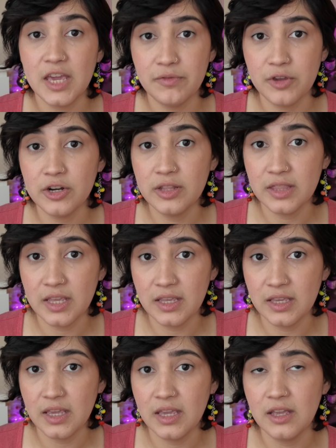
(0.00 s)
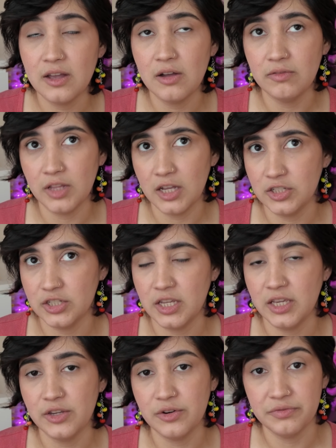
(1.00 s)
if you're thinking of
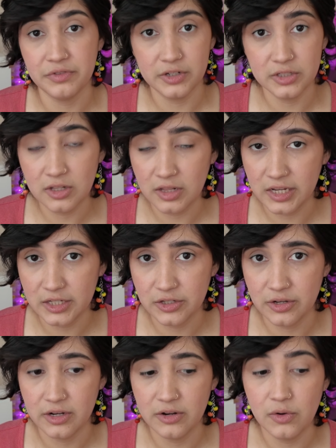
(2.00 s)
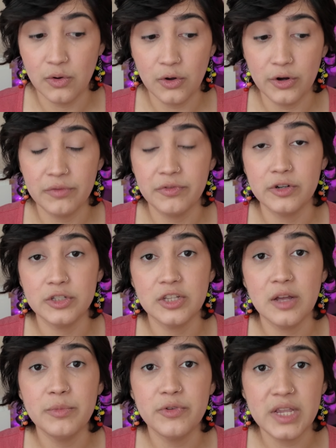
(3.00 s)
launching your first collection, or for
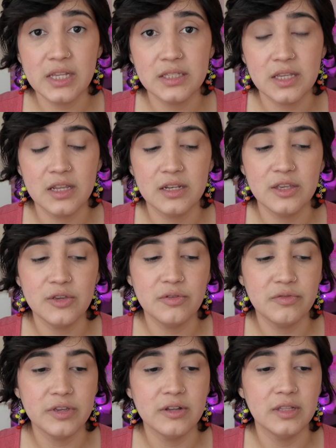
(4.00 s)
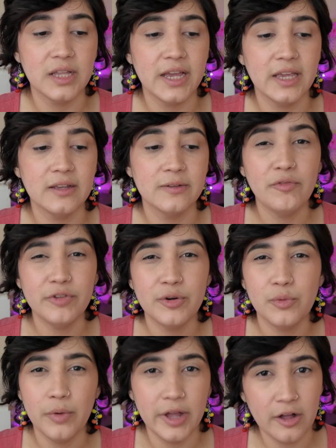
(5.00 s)
some reason you feel like
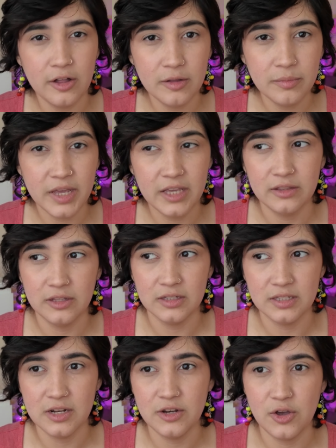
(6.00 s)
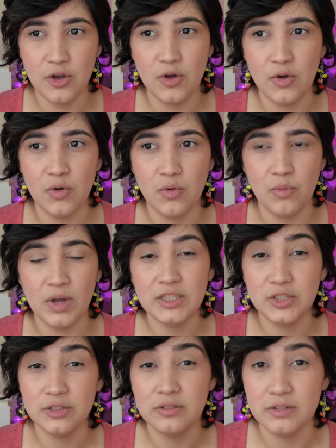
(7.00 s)
overwhelmed and doesn't know
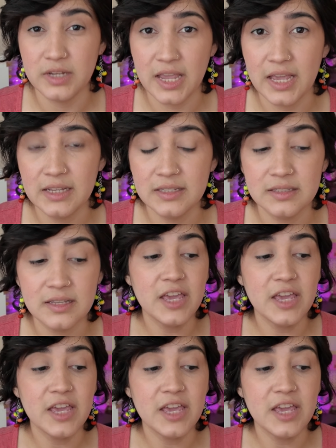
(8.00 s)
what to do next,